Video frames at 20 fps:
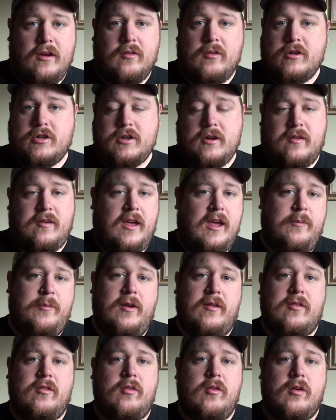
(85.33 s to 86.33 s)
or just keeping
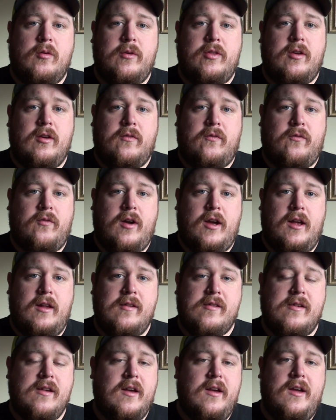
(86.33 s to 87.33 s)
score with your
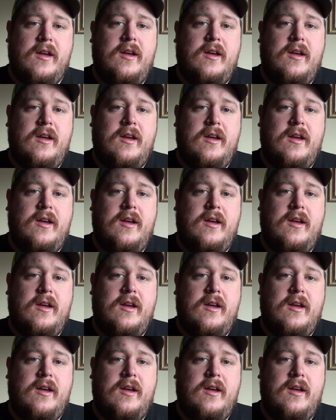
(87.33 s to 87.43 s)
friends,